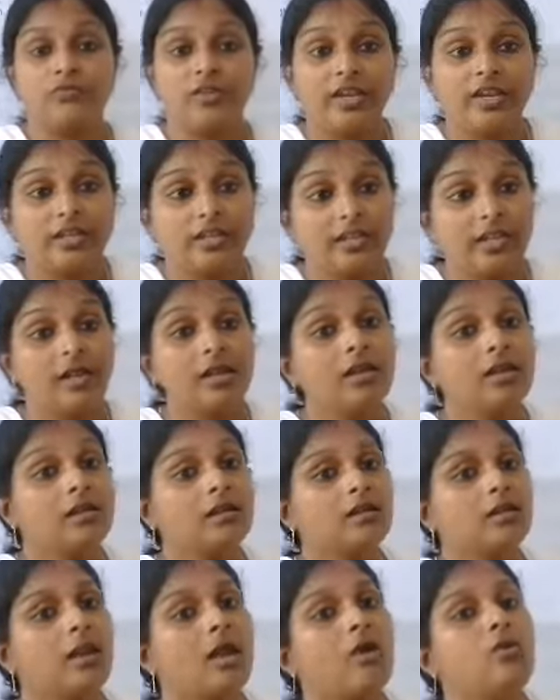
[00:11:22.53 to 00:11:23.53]
When
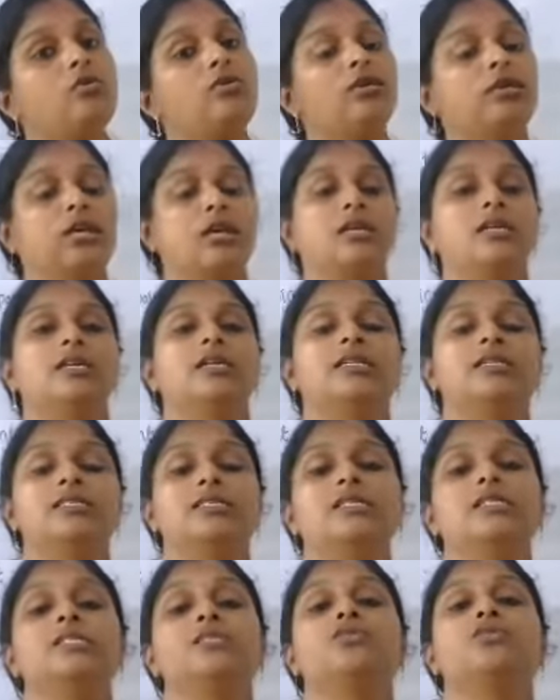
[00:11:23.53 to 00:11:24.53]
the cloud
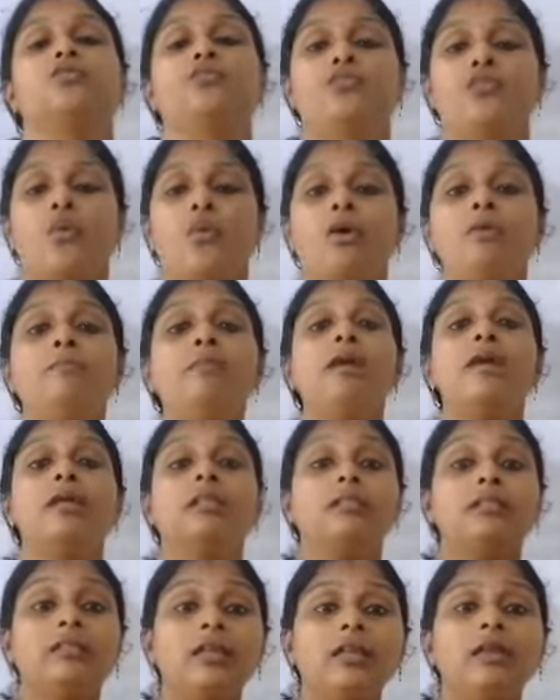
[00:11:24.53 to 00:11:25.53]
condenses to
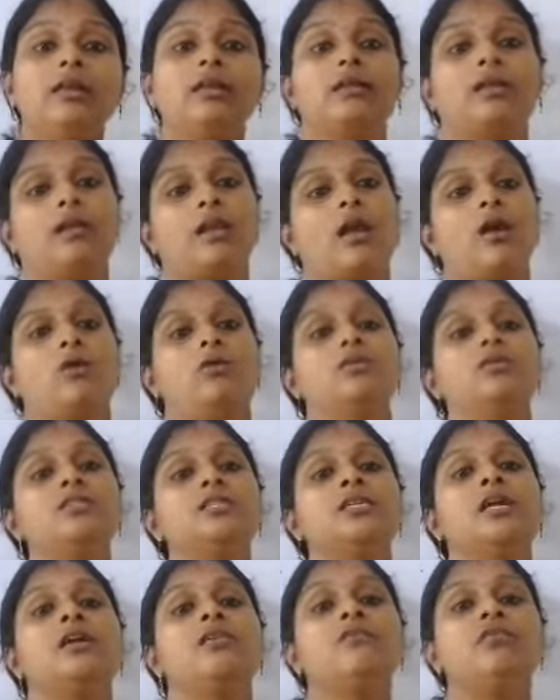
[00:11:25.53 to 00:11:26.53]
form thick
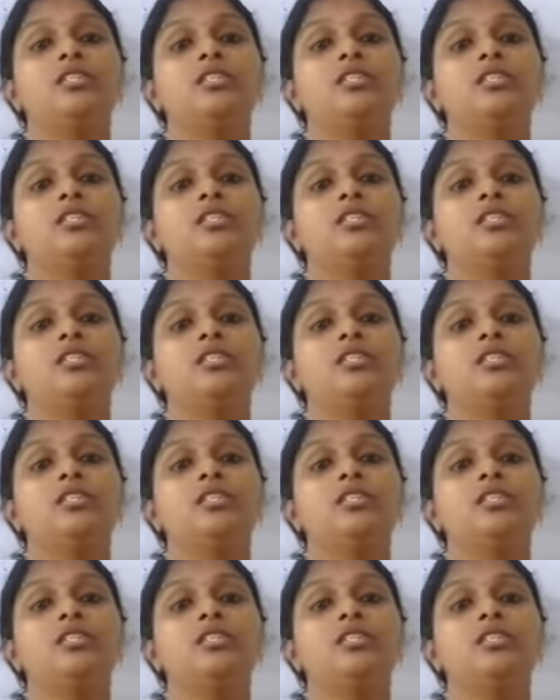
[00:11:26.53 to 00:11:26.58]
clouds